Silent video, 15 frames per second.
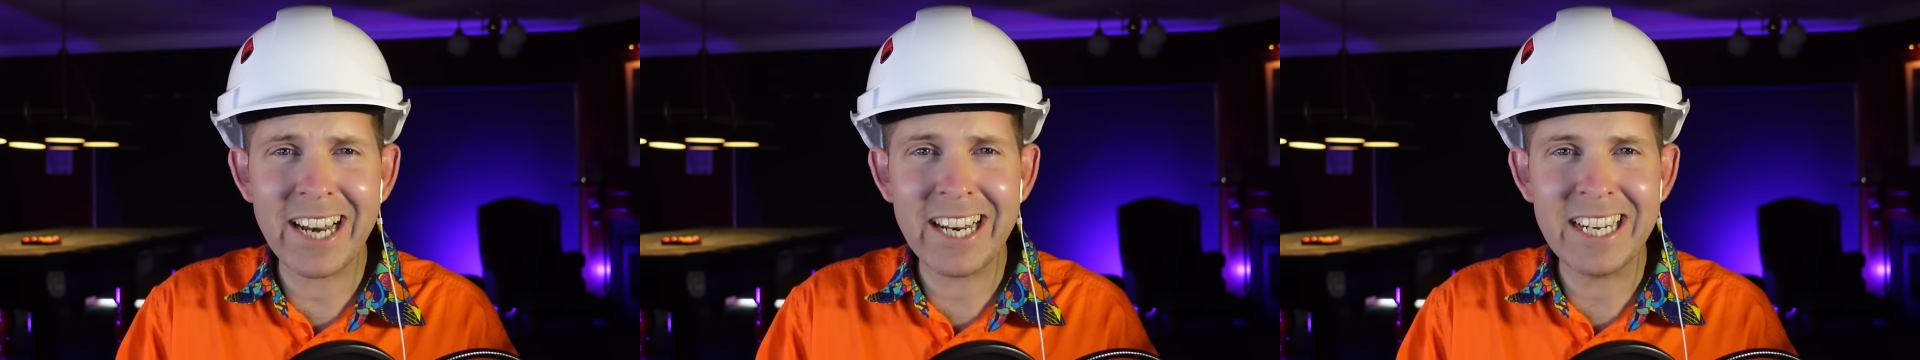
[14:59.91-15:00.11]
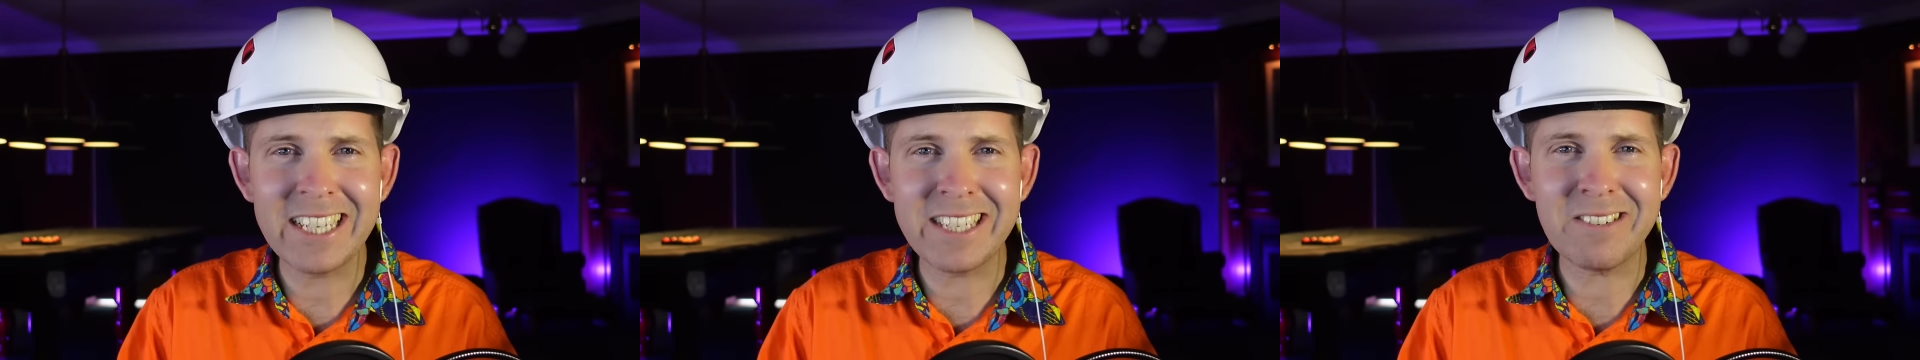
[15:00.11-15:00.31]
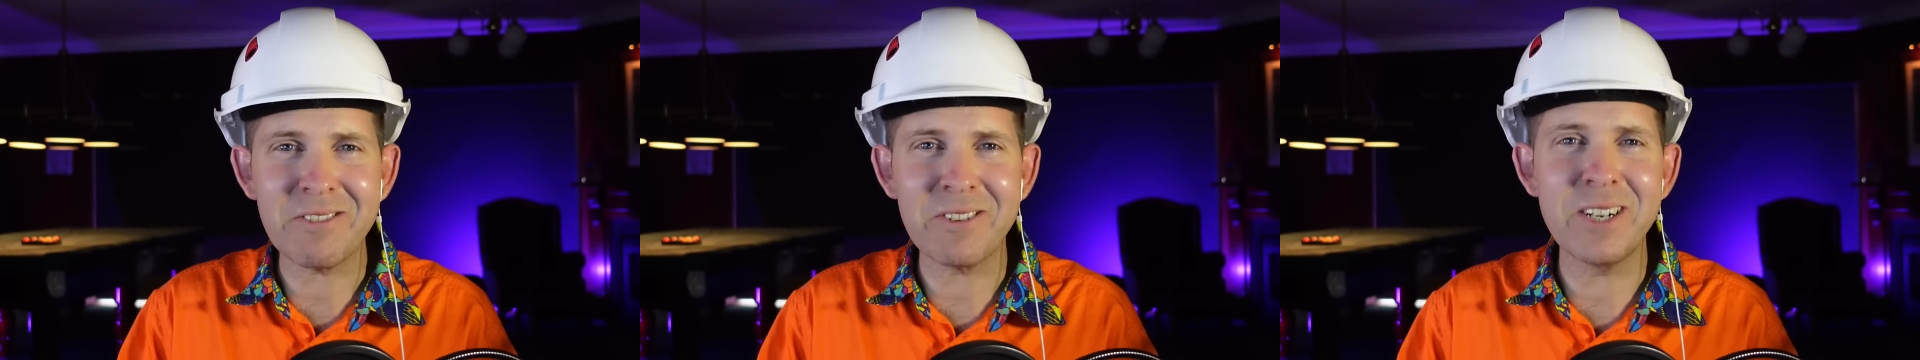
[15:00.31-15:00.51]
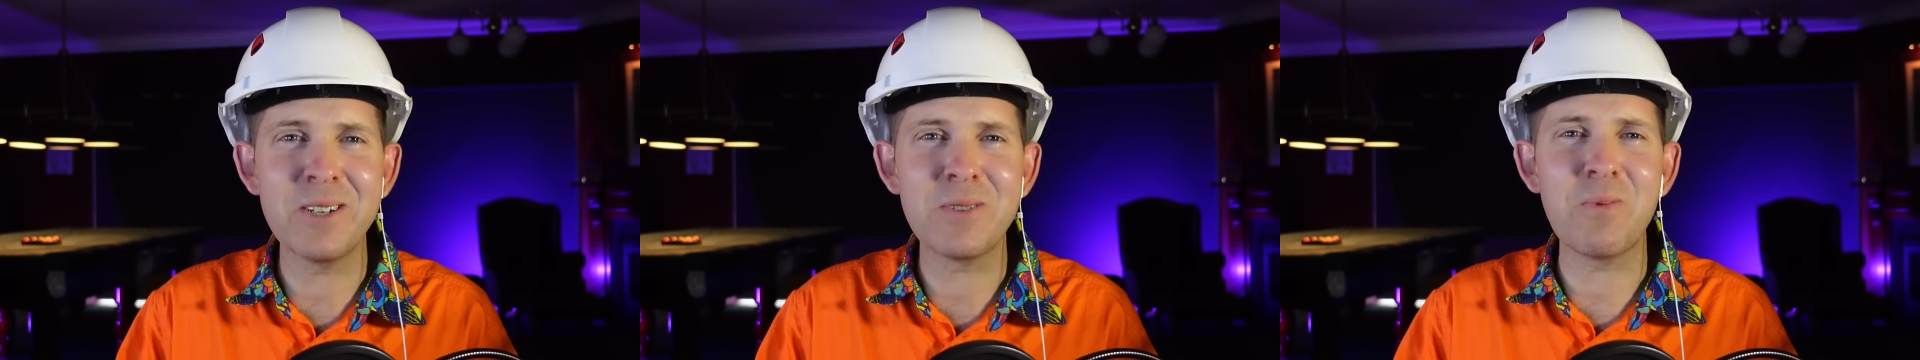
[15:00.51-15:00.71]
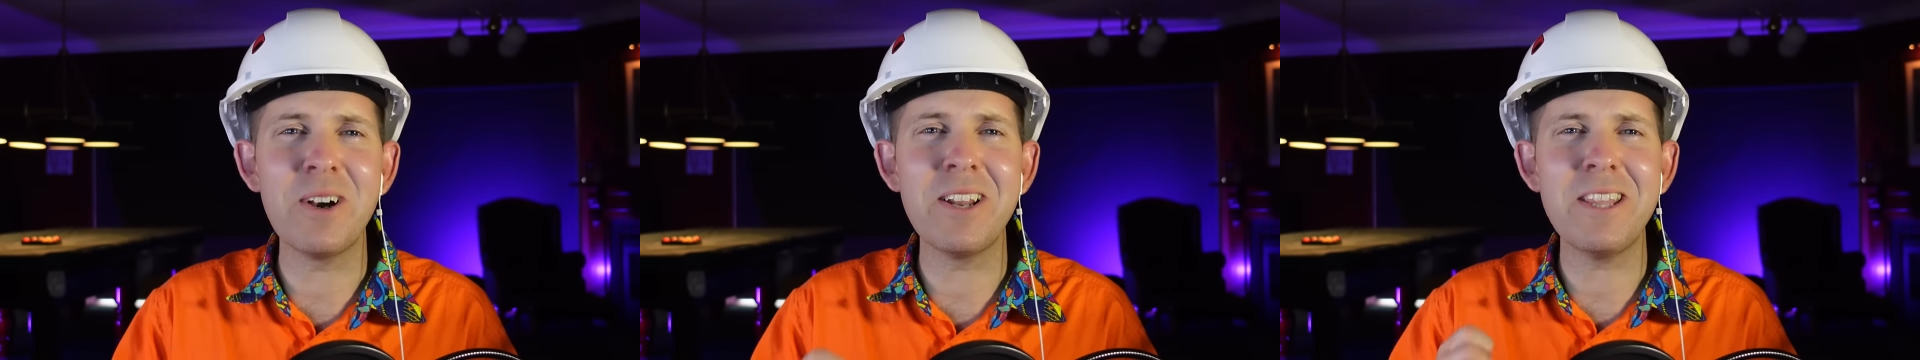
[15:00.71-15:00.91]
in history as
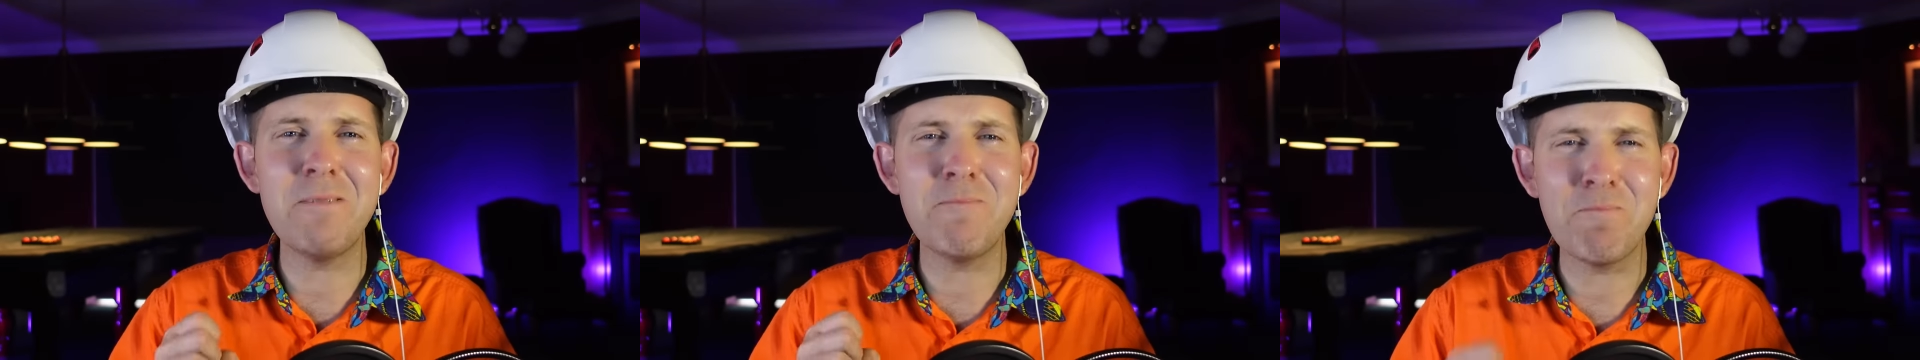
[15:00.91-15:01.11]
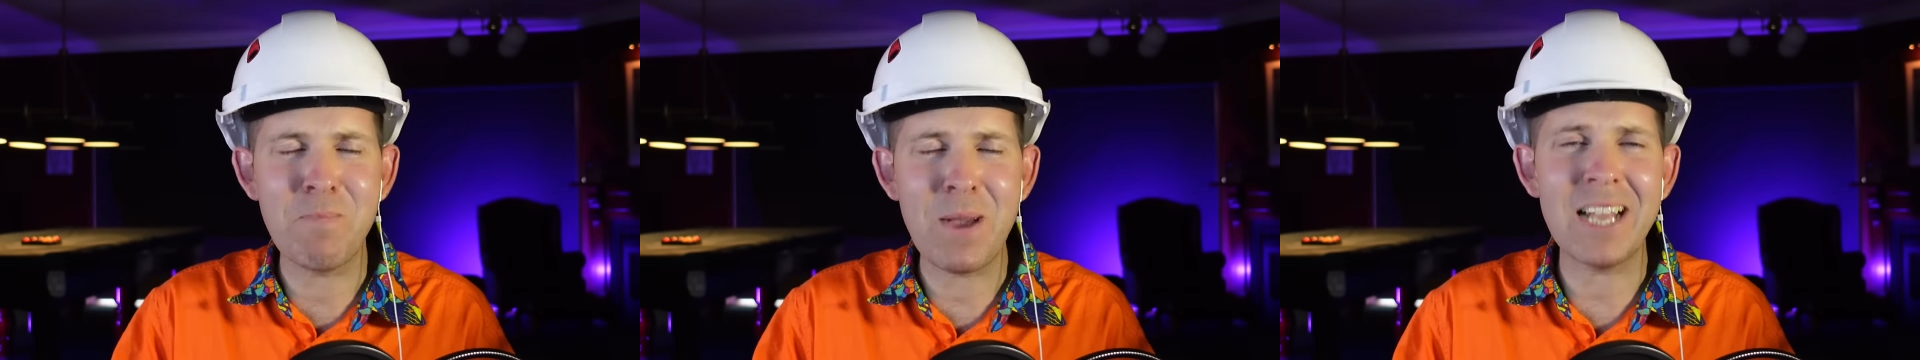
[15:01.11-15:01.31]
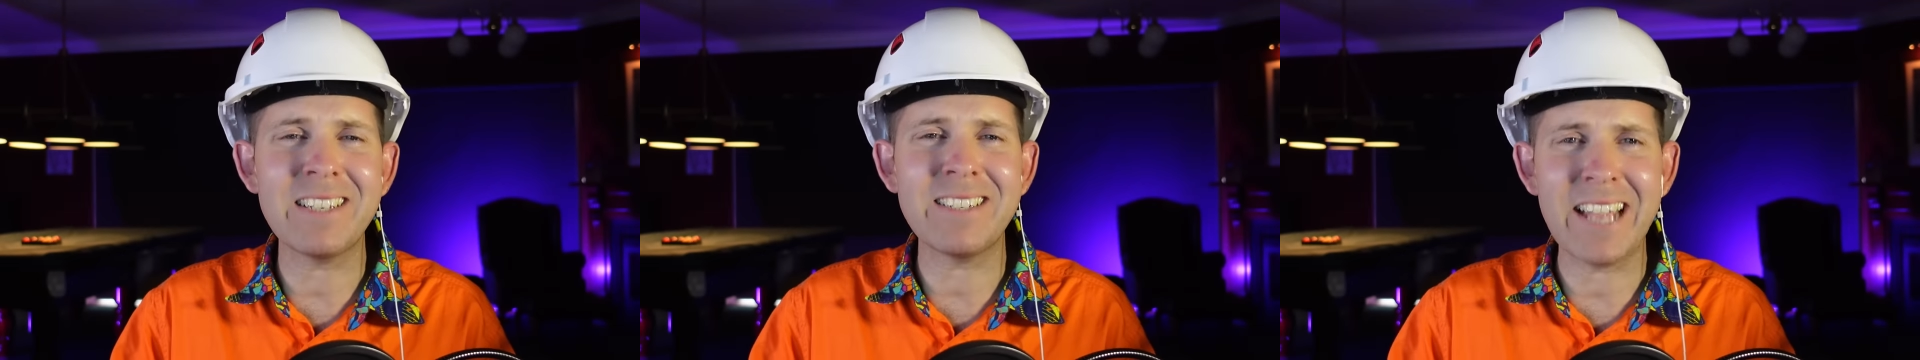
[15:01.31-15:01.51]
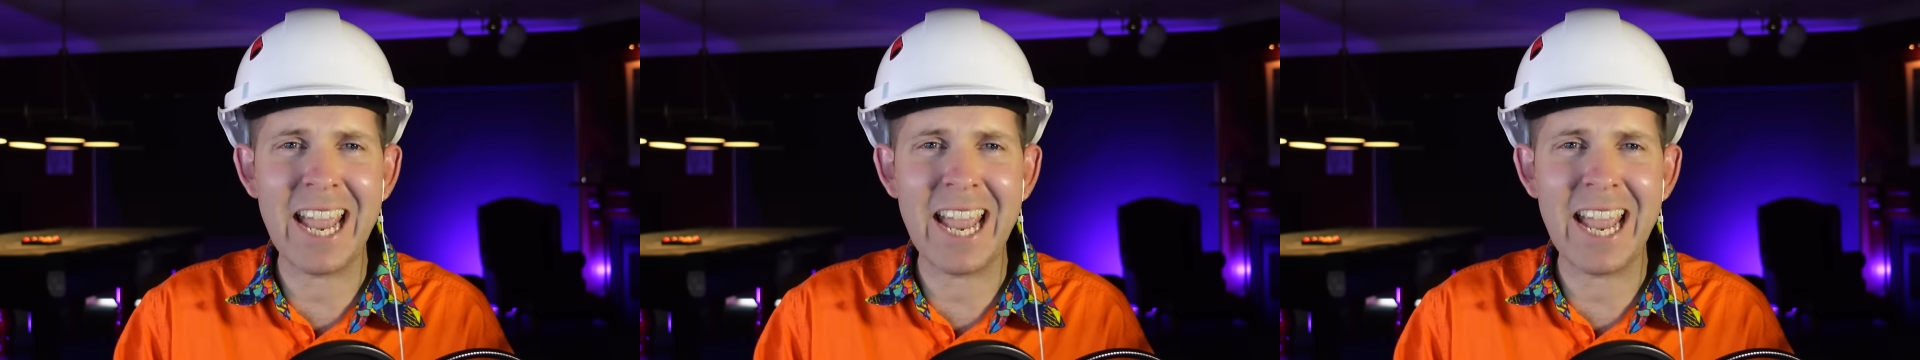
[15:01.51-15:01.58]
one of the best